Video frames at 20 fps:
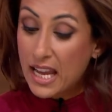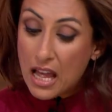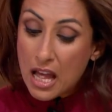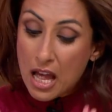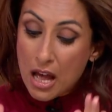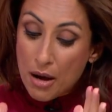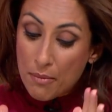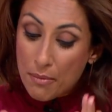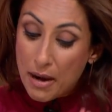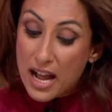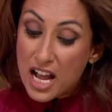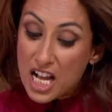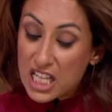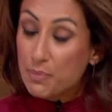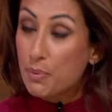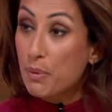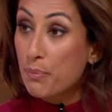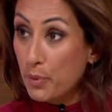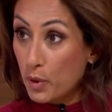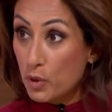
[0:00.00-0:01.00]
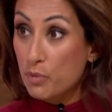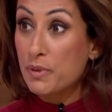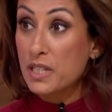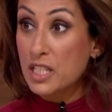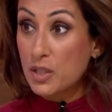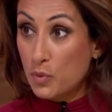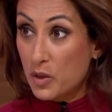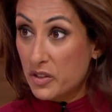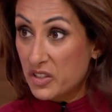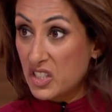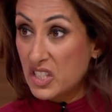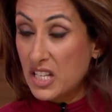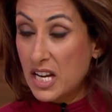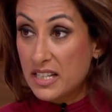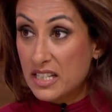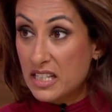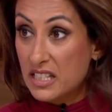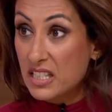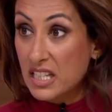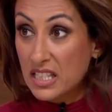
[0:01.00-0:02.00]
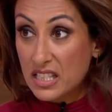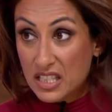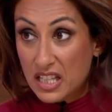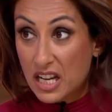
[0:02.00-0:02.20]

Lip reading: Mm. My husband pulled me to one side and said,